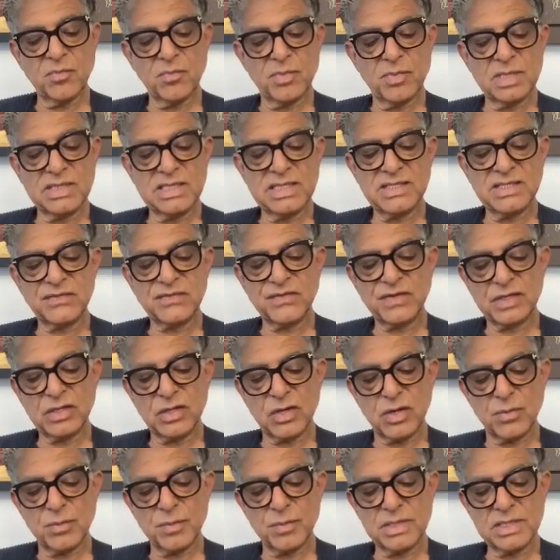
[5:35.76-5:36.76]
but this
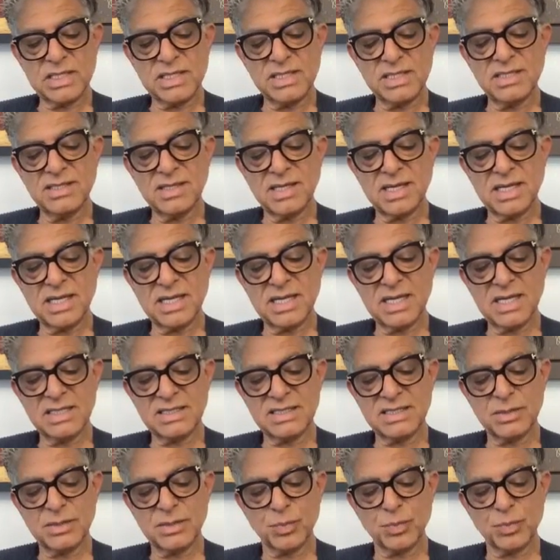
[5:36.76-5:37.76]
phenomenon
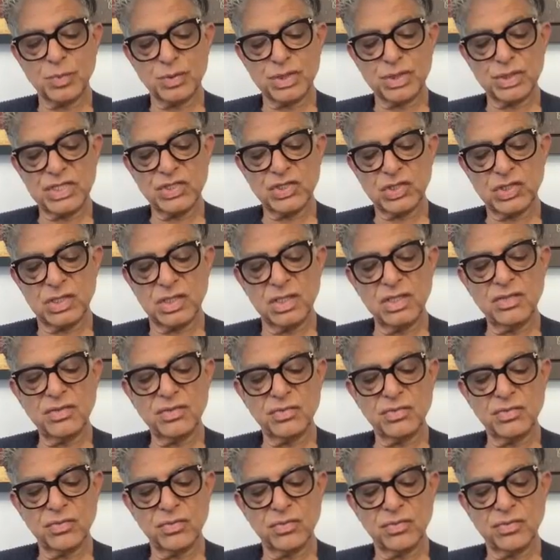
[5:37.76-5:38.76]
has the potential
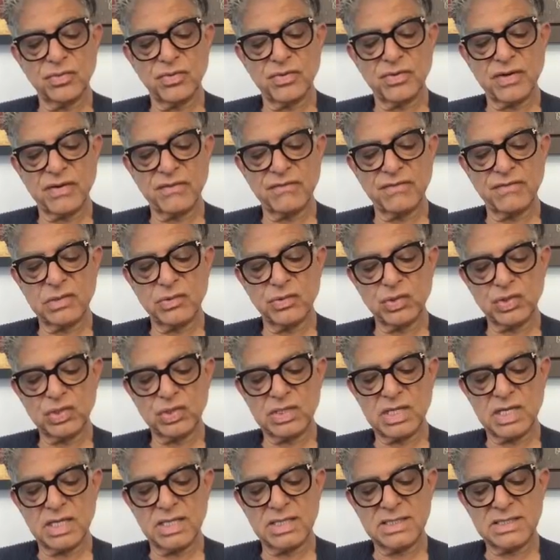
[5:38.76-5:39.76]
to
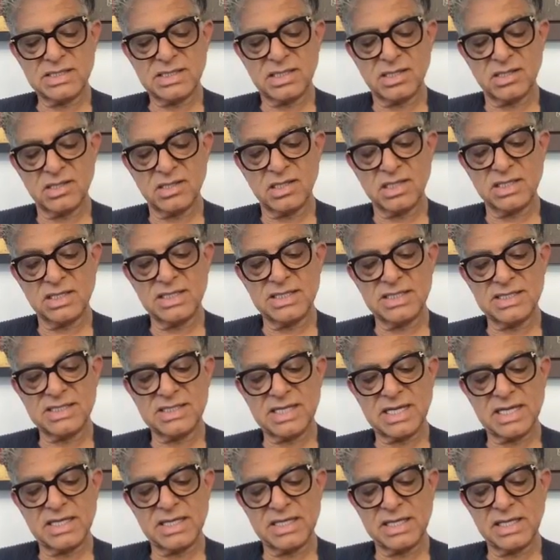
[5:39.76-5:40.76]
revolutionize our
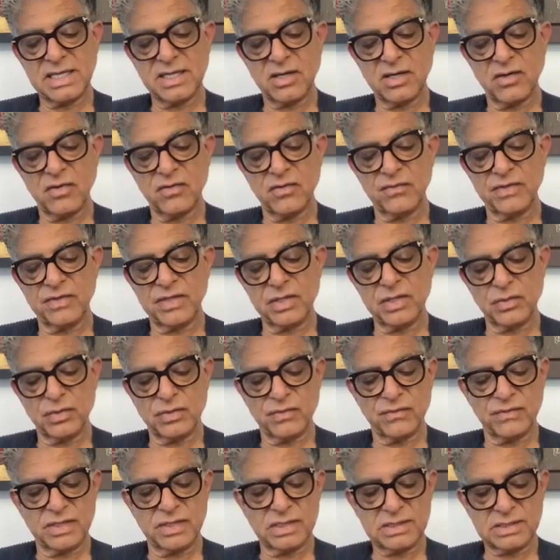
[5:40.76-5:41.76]
understanding of the
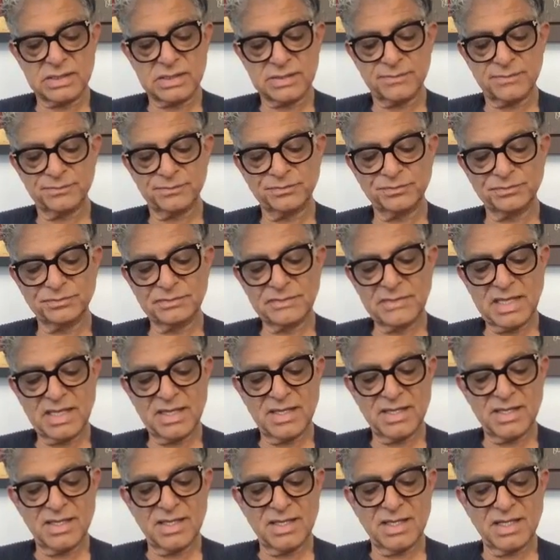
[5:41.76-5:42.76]
universe.
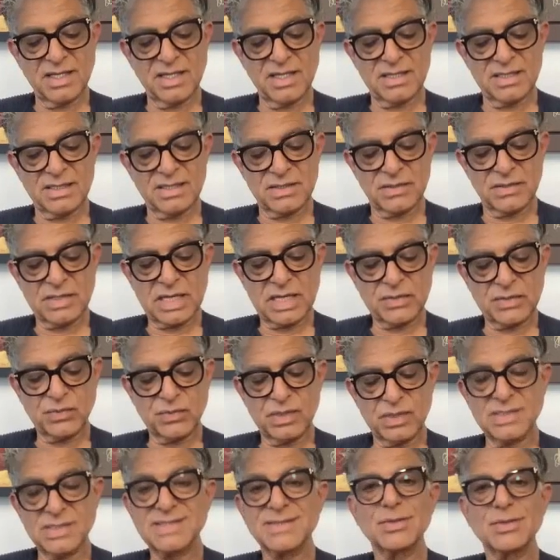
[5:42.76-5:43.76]
So that
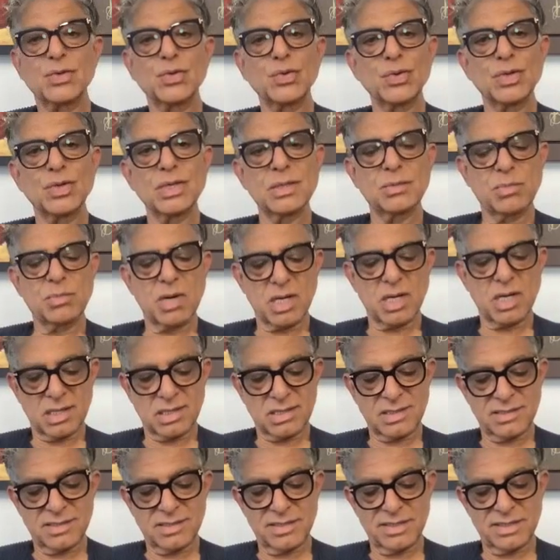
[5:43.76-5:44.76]
was Google
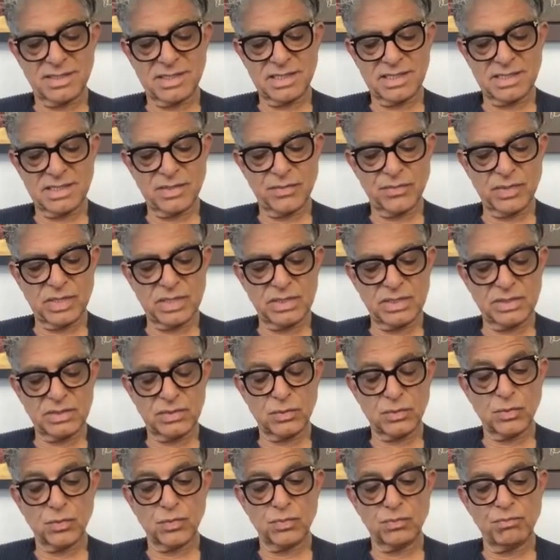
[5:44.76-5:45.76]
Bard. And then I went
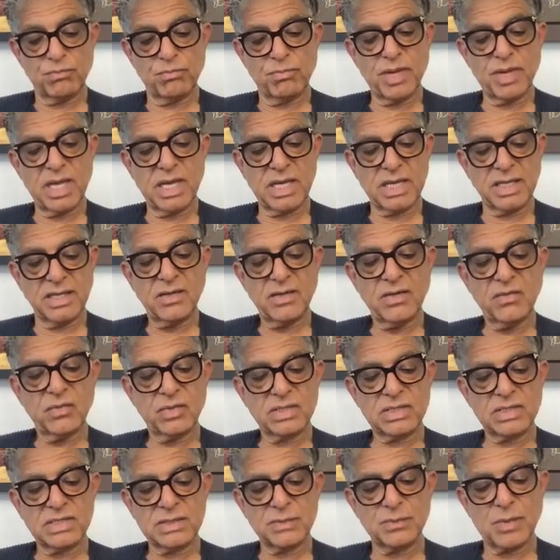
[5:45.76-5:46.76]
to Bing,
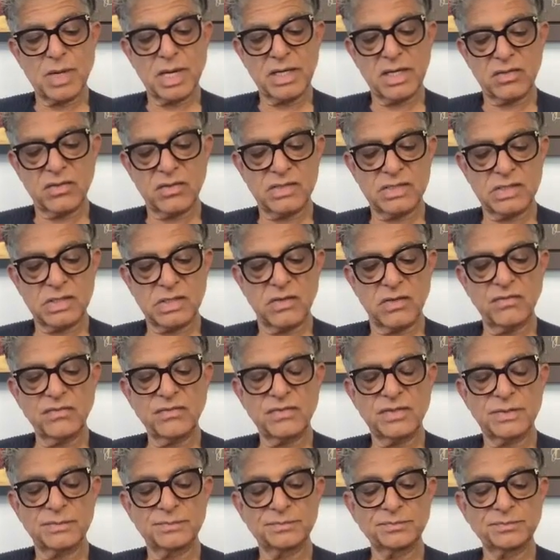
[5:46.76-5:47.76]
which is
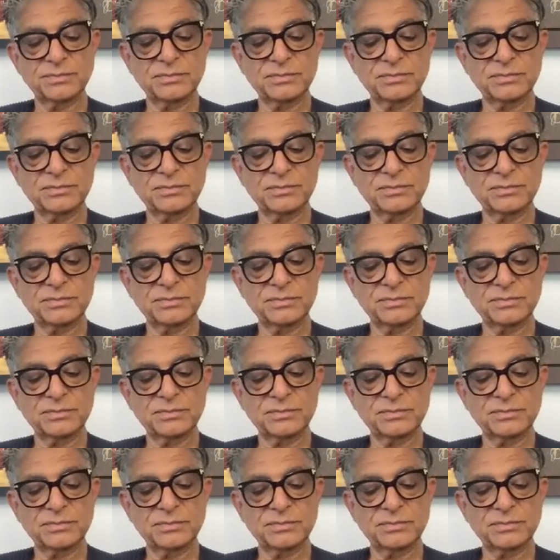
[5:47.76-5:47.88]
Microsoft.